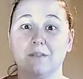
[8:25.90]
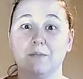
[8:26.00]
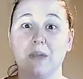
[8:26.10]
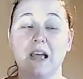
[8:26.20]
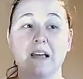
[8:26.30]

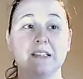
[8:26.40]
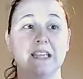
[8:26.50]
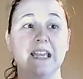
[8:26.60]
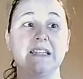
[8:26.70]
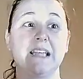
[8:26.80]
because
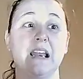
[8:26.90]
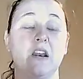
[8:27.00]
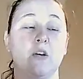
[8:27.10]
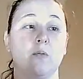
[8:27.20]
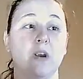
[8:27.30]
he
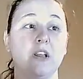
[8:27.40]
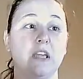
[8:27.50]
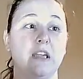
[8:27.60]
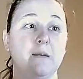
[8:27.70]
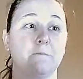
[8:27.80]
didn't
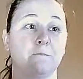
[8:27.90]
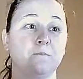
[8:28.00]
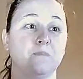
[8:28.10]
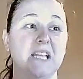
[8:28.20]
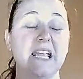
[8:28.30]
really
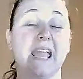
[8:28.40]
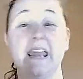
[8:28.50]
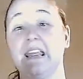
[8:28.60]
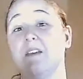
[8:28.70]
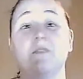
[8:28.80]
take
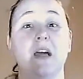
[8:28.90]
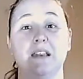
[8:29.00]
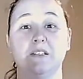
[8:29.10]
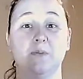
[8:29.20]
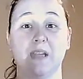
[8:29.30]
any of that
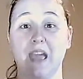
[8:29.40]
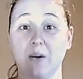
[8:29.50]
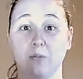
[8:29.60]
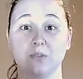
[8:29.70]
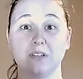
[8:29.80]
into
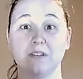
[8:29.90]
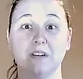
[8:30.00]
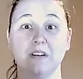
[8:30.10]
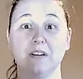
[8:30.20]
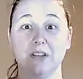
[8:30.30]
account,
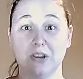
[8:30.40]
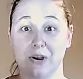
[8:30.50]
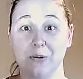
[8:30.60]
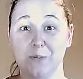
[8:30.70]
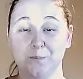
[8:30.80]
you
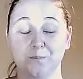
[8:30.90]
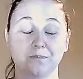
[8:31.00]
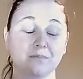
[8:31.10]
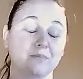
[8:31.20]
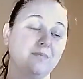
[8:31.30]
know?
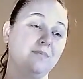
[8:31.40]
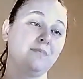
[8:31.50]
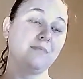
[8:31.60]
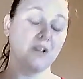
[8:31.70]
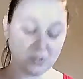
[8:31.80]

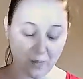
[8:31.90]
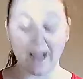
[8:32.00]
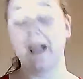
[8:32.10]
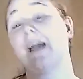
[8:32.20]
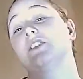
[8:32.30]
So
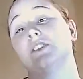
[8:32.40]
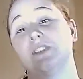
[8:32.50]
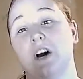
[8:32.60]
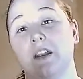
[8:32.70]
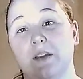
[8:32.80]
I just
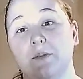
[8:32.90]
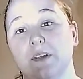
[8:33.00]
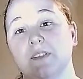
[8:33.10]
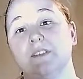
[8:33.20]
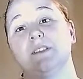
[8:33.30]
thought it
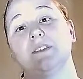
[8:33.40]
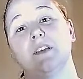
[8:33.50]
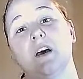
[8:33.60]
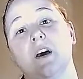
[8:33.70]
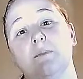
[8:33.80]
was
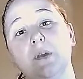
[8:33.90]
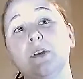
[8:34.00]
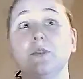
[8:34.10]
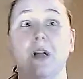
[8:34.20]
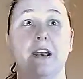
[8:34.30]
a
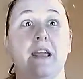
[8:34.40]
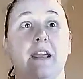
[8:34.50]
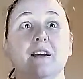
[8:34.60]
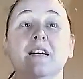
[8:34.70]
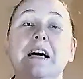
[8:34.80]
beautiful
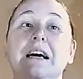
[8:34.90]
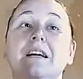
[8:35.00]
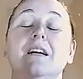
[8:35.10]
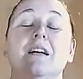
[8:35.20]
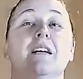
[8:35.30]
ending.
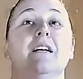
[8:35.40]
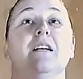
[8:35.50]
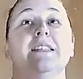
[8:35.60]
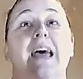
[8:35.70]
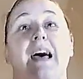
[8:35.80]

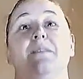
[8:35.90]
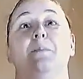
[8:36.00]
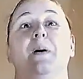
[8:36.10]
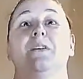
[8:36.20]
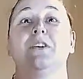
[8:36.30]
Sad,
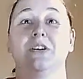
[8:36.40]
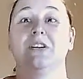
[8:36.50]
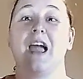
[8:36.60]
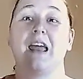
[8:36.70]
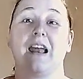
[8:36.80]
but
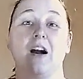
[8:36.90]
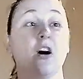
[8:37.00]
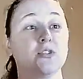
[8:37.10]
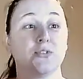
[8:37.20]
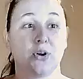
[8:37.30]
good, and I
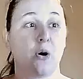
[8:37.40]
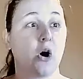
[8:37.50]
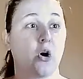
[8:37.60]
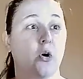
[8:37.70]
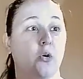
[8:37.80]
also
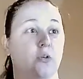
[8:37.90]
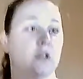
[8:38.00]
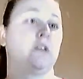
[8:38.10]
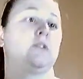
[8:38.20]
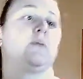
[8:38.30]
own,
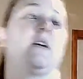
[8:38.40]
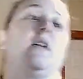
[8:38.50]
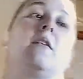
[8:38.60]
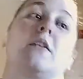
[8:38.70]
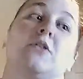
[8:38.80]
it's right
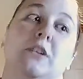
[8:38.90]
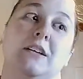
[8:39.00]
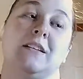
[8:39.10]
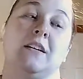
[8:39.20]
here actually,